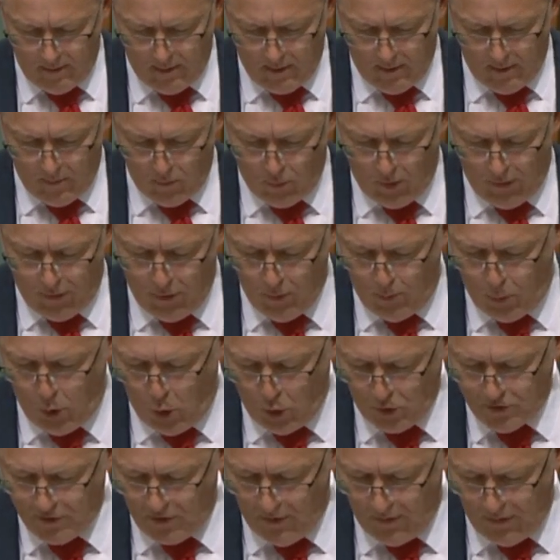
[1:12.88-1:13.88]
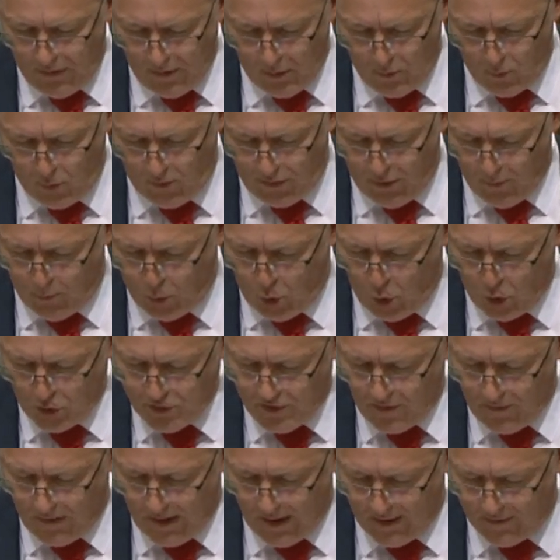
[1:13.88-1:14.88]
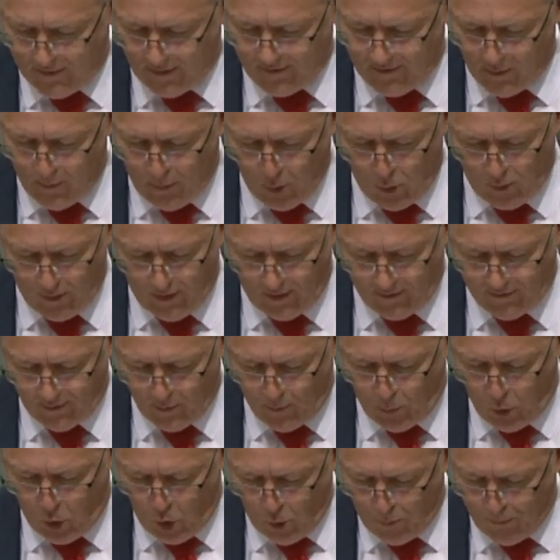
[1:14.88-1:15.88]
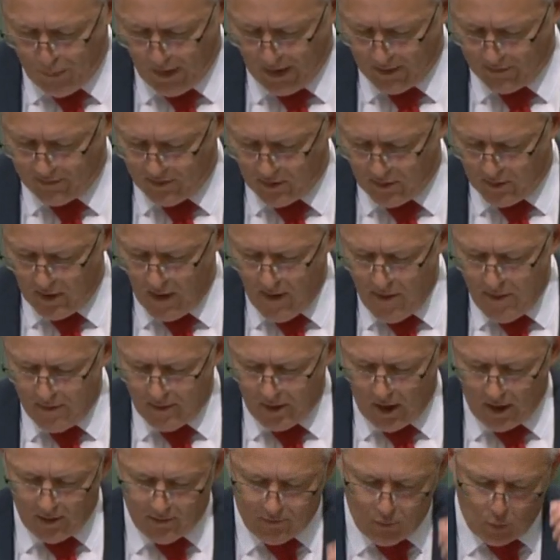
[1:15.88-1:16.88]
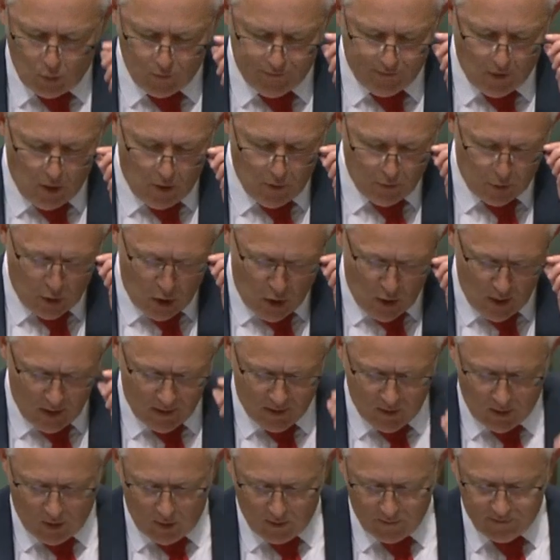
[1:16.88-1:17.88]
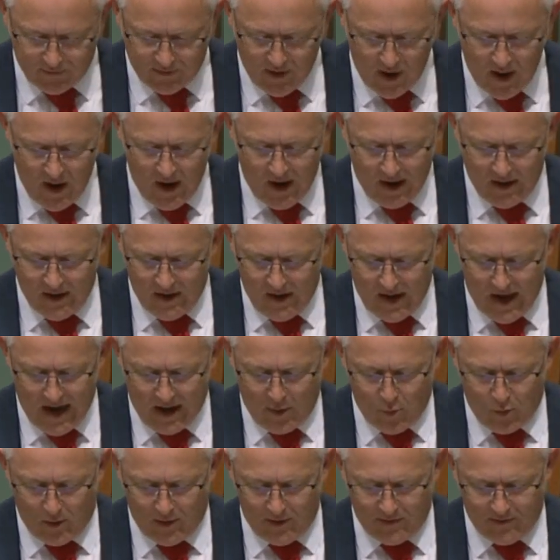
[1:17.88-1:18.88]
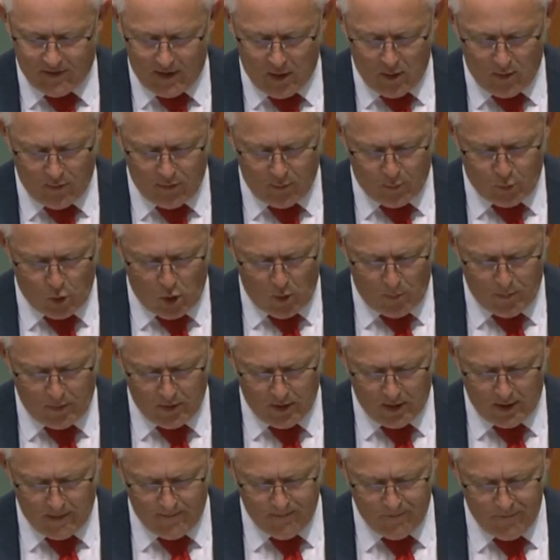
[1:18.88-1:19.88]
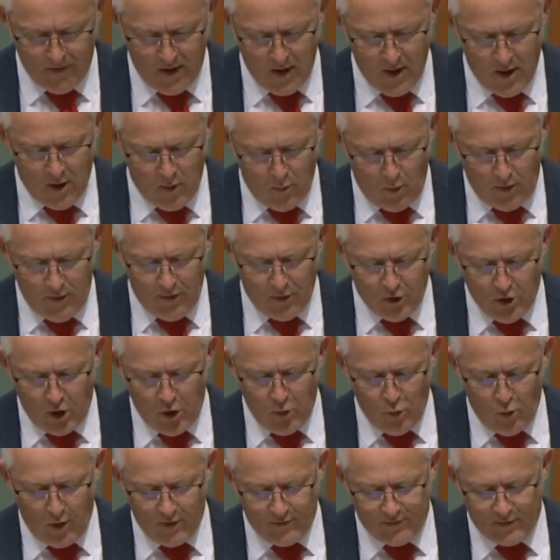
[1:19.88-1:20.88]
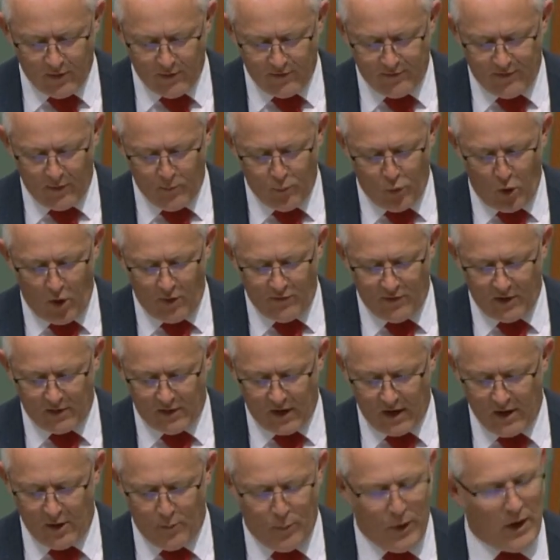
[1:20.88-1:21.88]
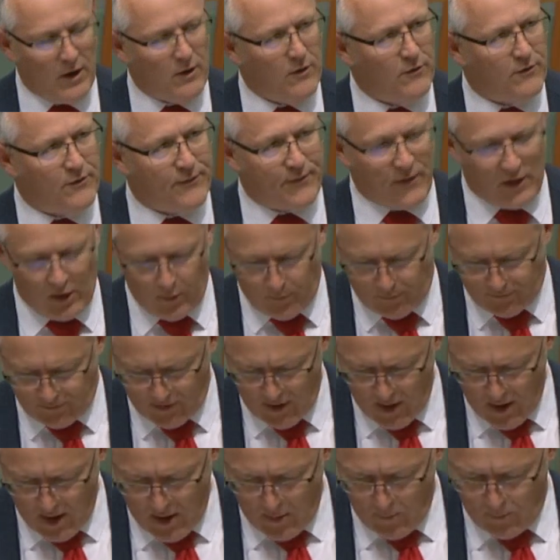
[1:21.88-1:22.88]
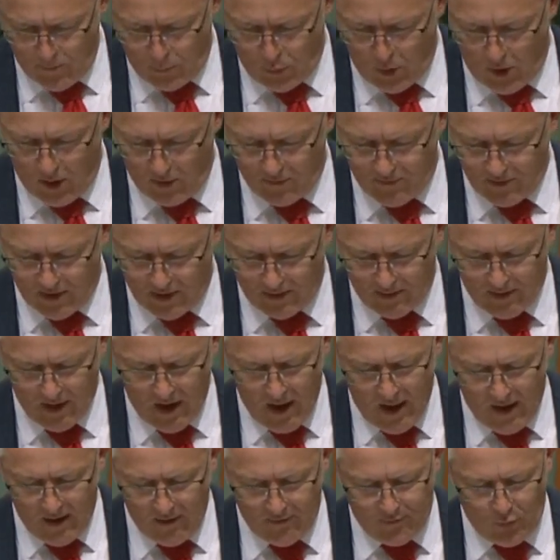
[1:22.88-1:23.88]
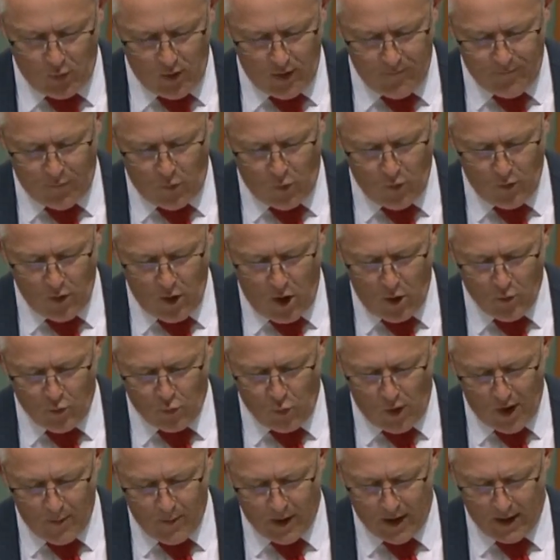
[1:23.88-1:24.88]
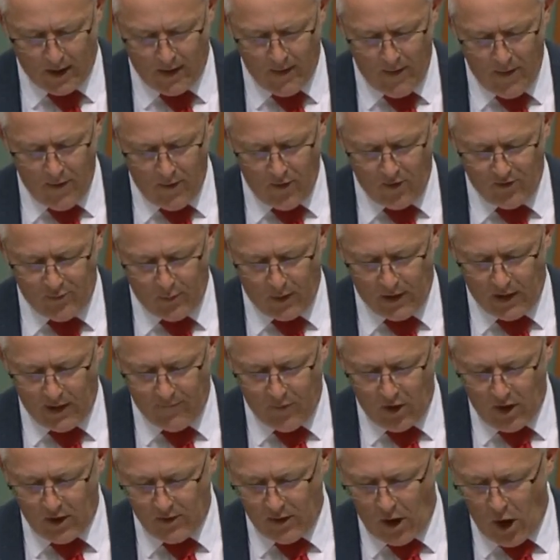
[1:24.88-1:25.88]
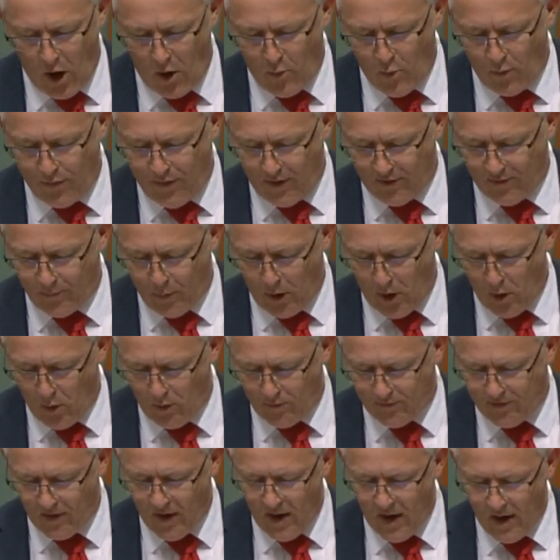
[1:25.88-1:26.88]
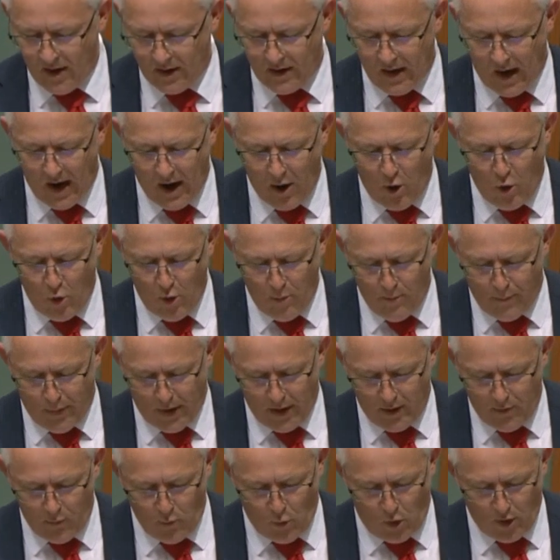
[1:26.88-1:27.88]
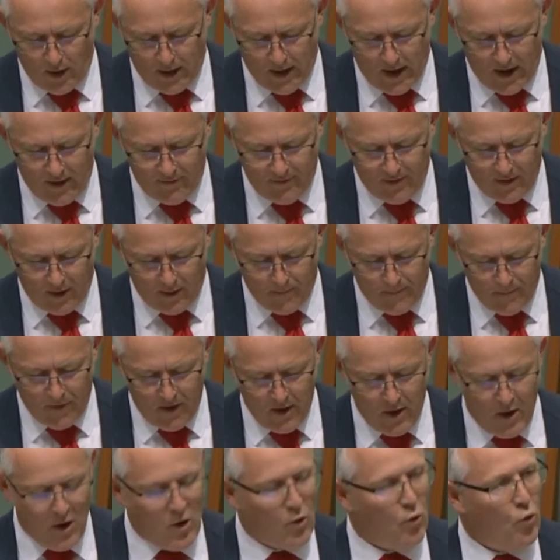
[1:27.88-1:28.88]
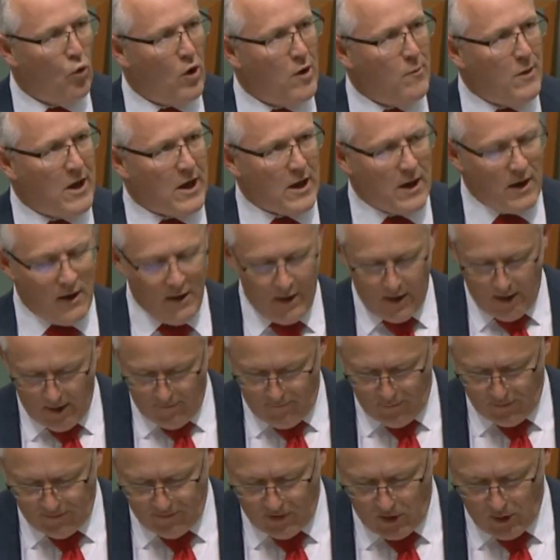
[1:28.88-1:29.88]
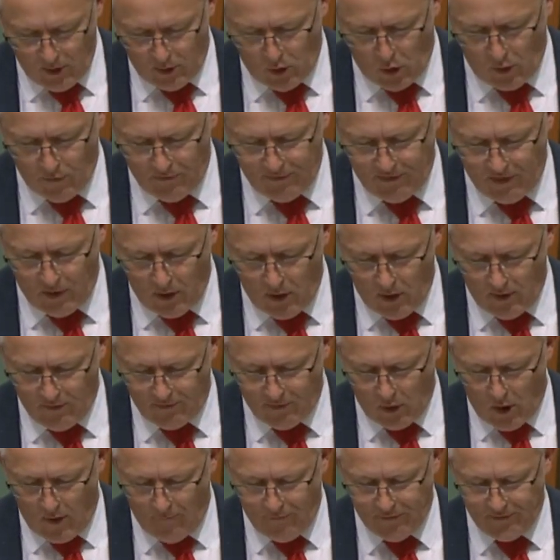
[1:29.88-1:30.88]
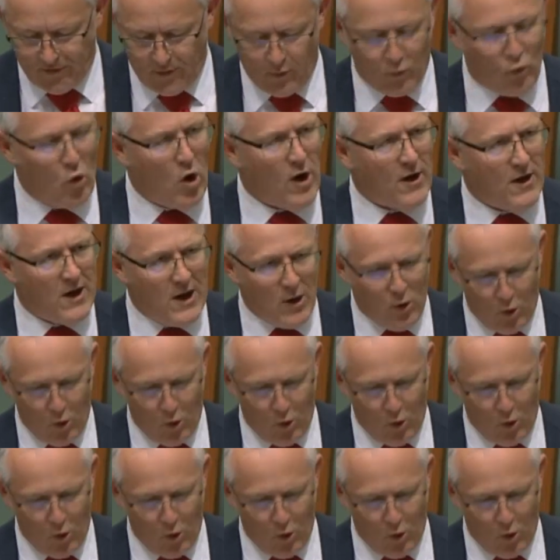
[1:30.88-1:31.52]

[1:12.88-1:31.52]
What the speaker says: With a portion of their disability support pension going towards ongoing costs and an equity share of the property. One of the new residents in Project Independence MacKillop's project is 24-year-old Remy, who's been living at home with his parents Gail and Bud in Waniassa. Remy, a visitor concierge officer right here